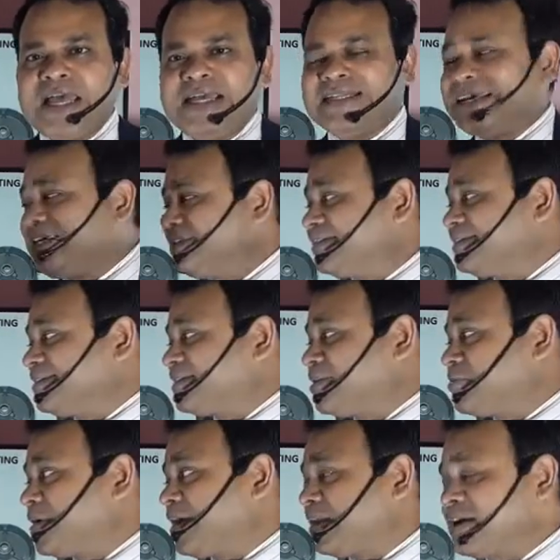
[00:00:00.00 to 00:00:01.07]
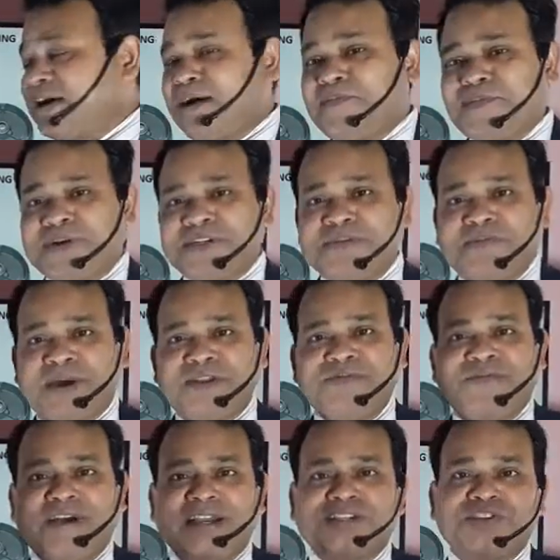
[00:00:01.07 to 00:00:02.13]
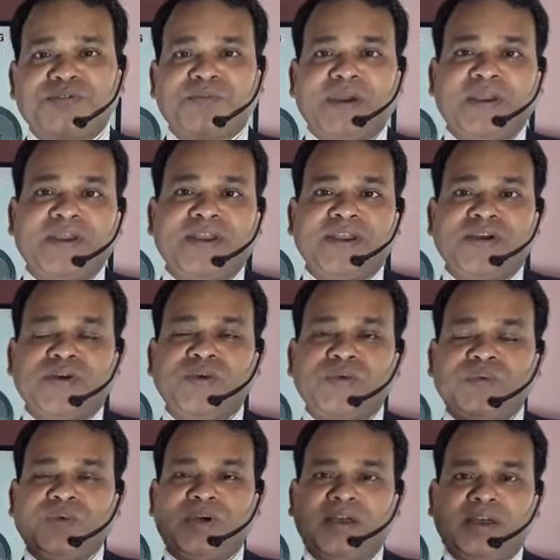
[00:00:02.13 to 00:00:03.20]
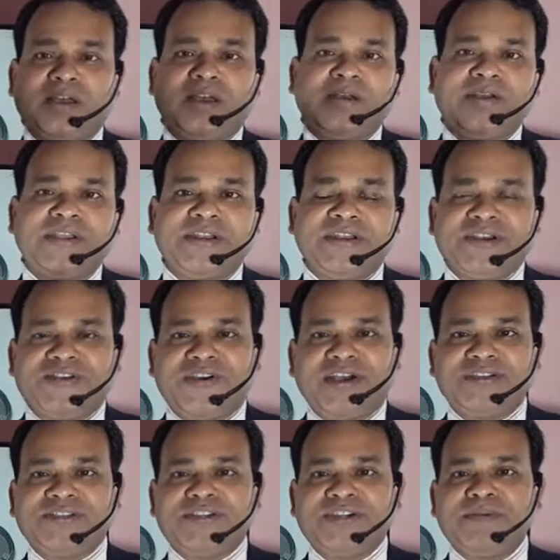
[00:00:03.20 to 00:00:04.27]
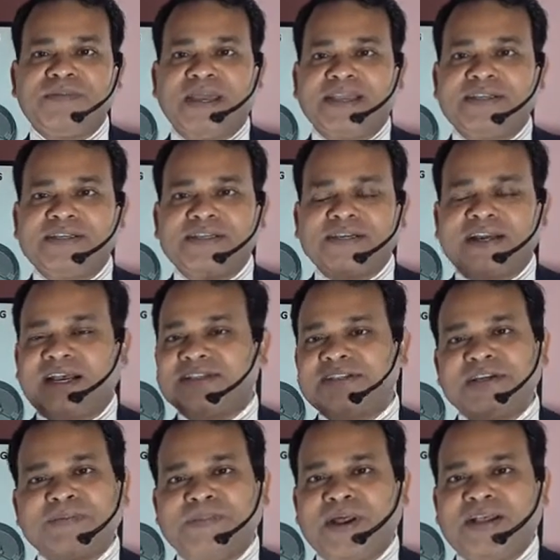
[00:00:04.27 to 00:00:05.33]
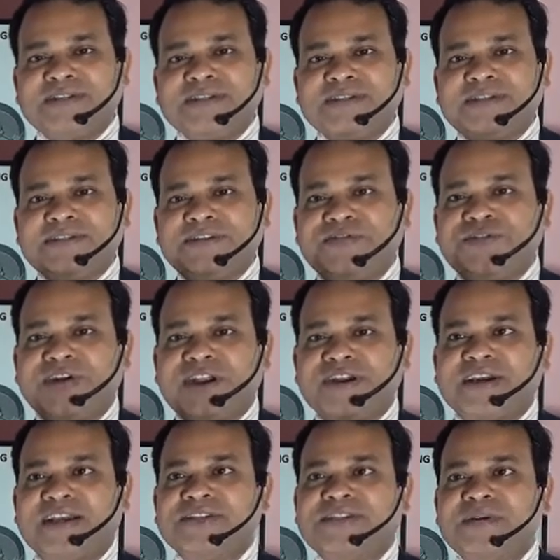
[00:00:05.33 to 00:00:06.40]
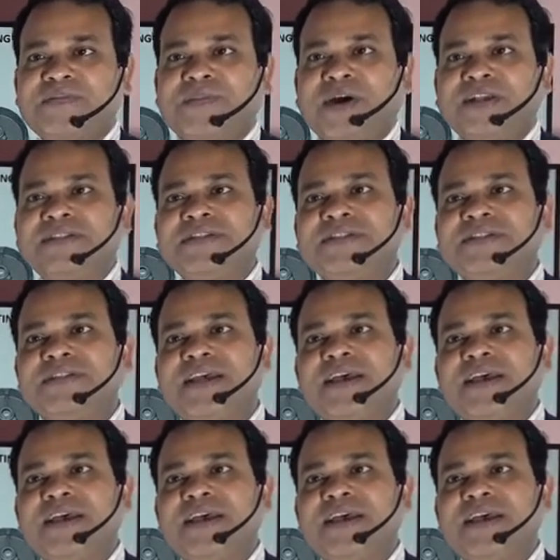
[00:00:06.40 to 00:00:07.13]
These are the typical components manufactured by in industry by casting process, different casting process.